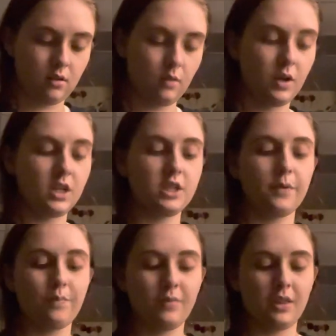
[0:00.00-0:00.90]
which
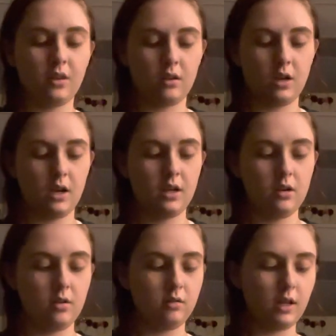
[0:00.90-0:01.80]
I
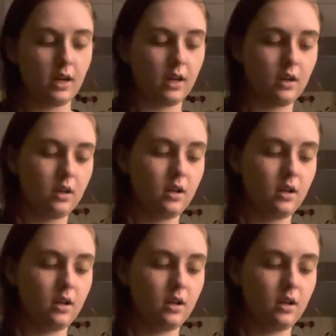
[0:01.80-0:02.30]
know that